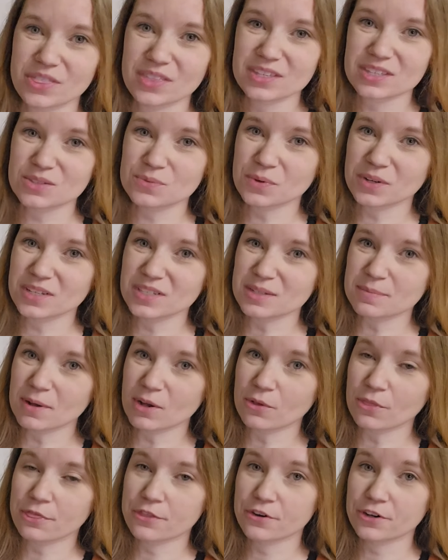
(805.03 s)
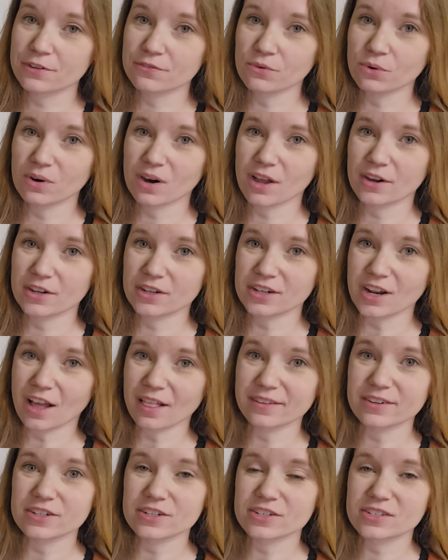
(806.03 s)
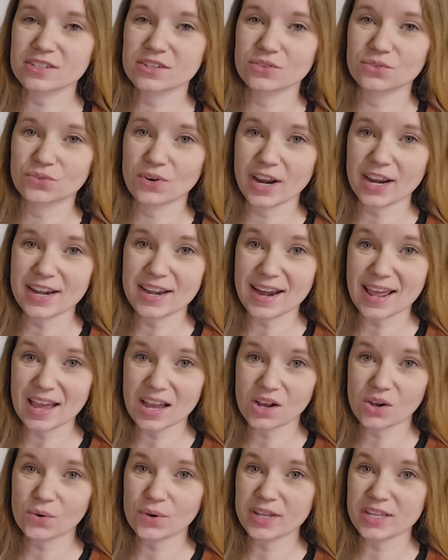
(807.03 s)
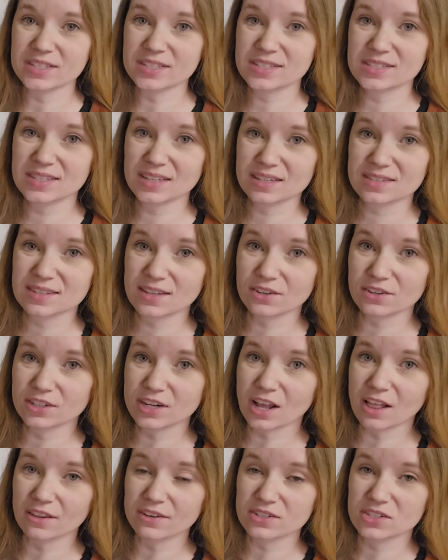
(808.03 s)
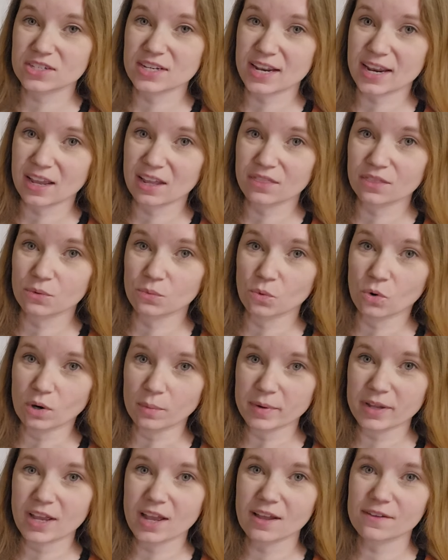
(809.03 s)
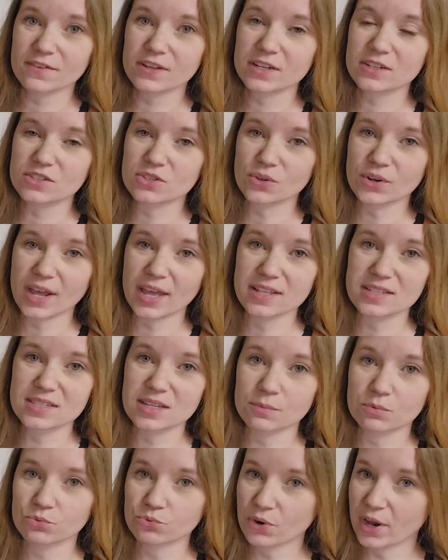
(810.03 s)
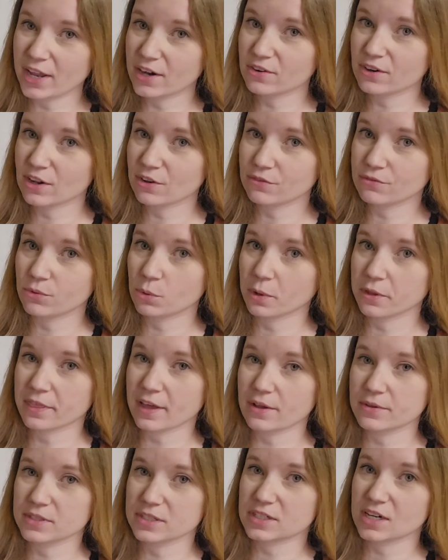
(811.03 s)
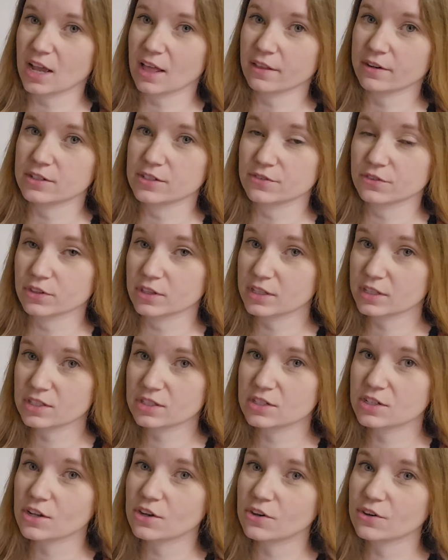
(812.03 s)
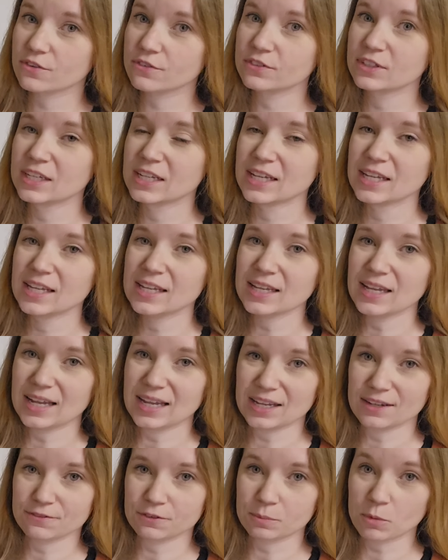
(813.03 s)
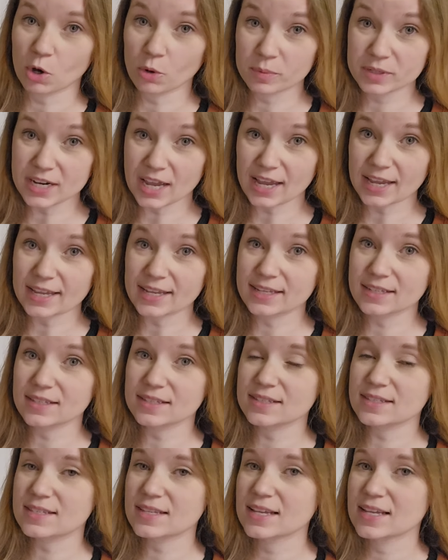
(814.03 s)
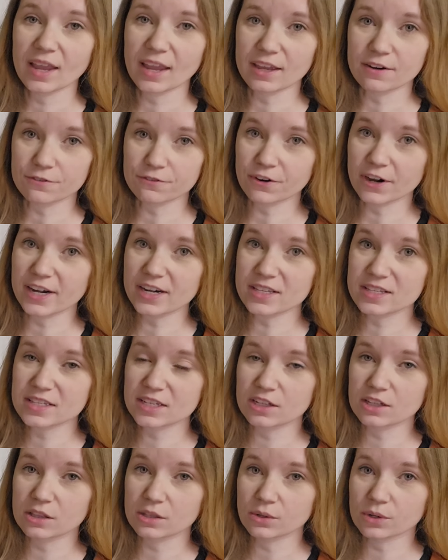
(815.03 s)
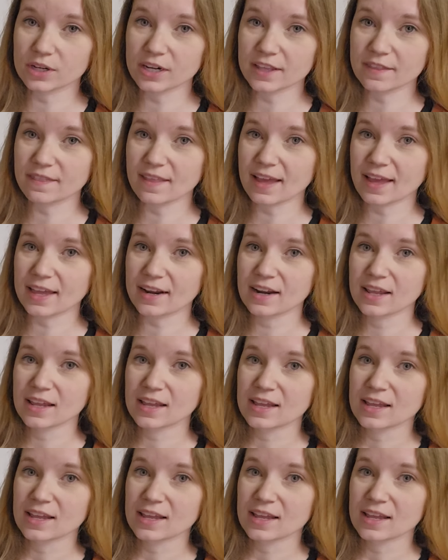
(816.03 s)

This one is about $3,400 right now. It's $600 to add the warming oven, so it ends up right around $4,000 for this stove uh, from Obadiah's, and freight is included in that.